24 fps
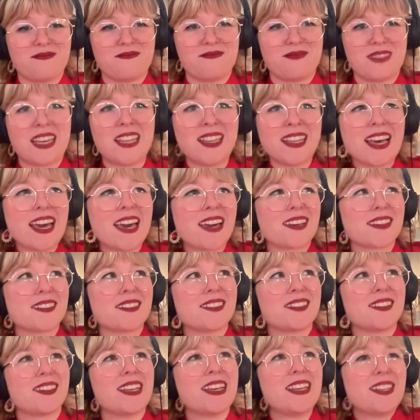And like,
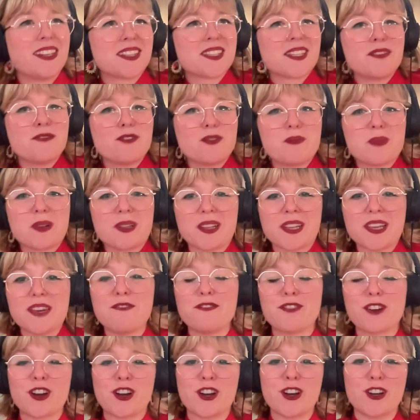he doesn't even
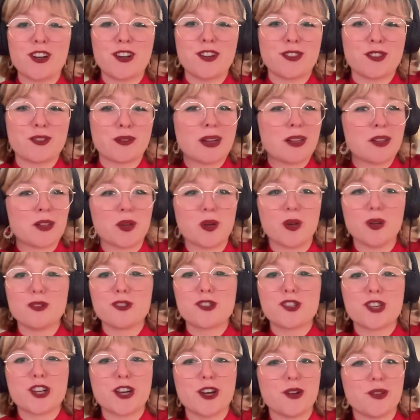believe her throughout the whole
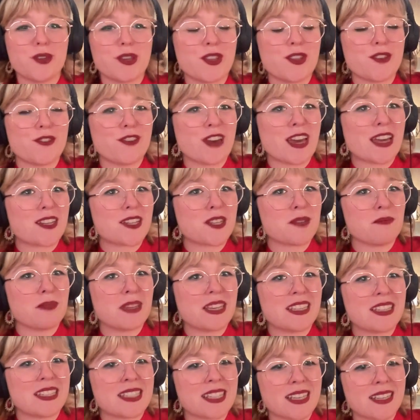show that the Phantom
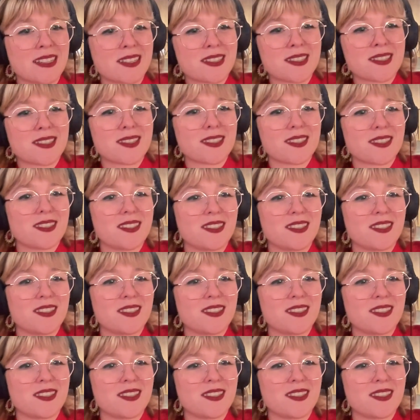exists.